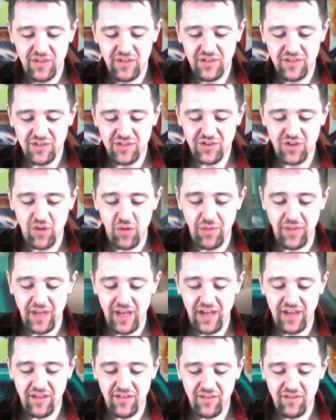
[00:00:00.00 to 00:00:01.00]
Show me
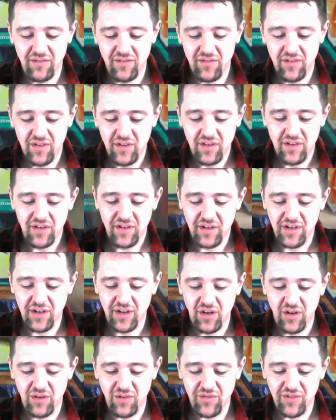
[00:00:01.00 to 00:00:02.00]
that, you
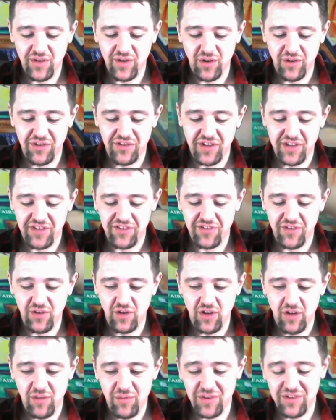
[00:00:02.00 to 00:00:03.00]
know, the old sets still
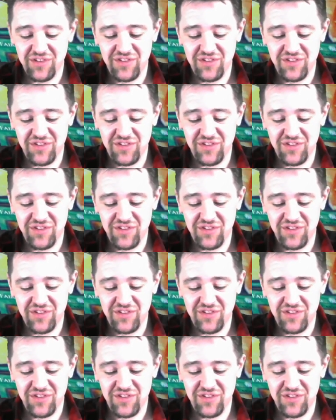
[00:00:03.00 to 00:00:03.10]
love me.